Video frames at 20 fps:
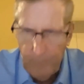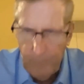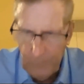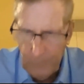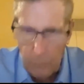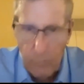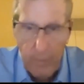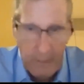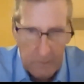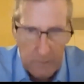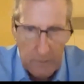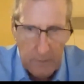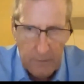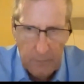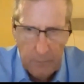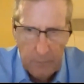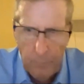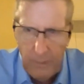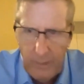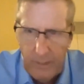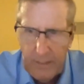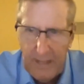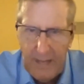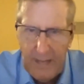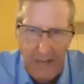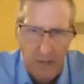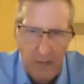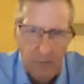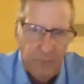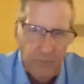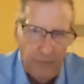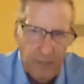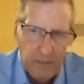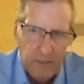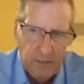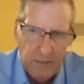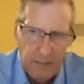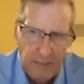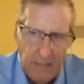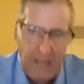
directly, but it can affect the